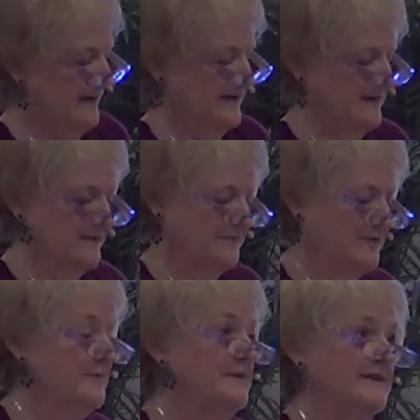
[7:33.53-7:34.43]
a
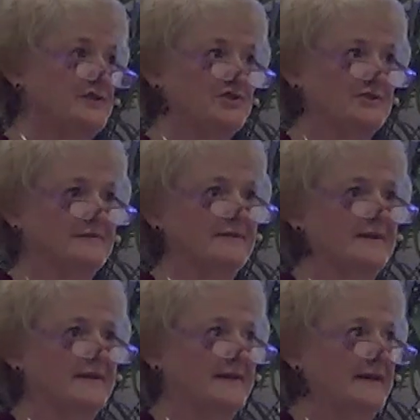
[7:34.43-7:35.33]
premonition
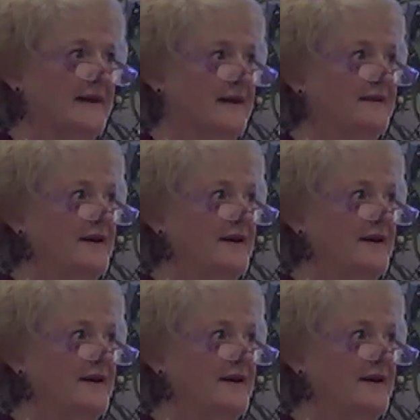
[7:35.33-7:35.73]
on